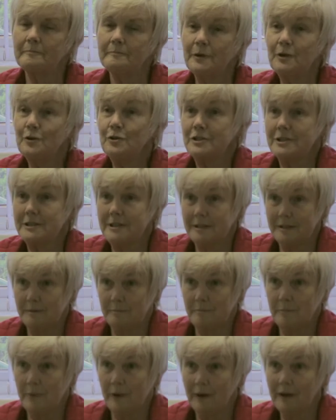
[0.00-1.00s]
Personal
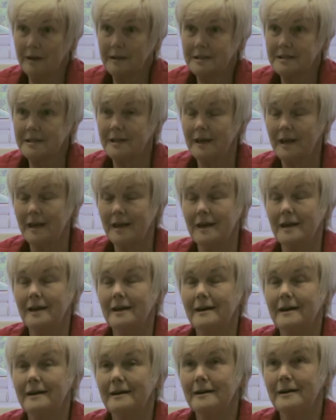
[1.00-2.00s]
impact,
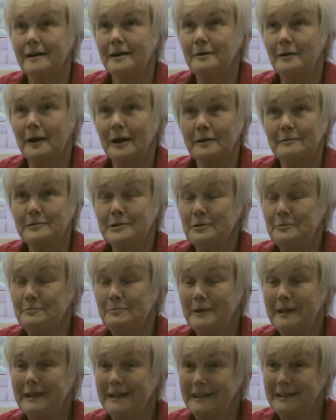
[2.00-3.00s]
I was
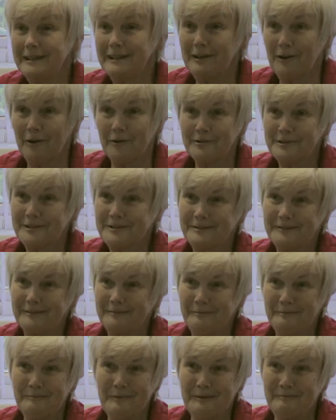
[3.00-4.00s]
completely lost,
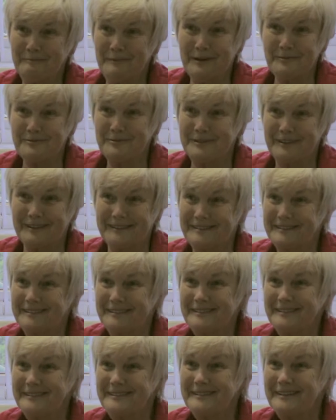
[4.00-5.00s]
having been made
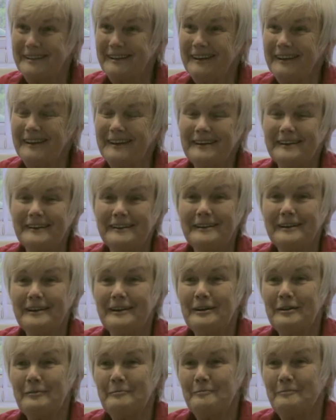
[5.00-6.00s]
redundant.
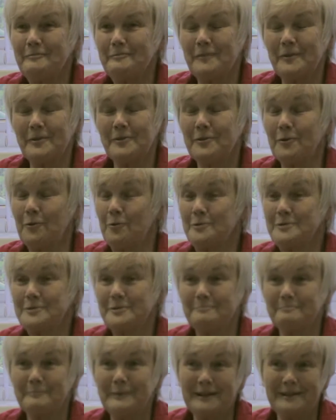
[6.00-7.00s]

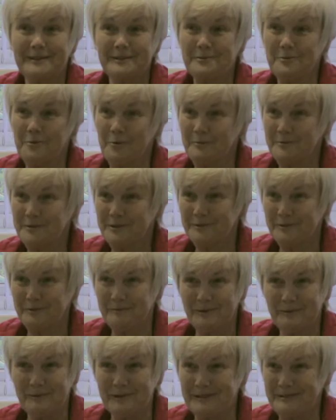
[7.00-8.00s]
Thought being at home was going
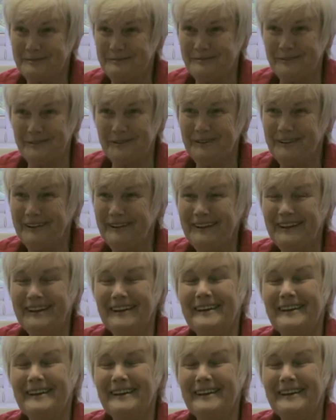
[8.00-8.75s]
to be wonderful.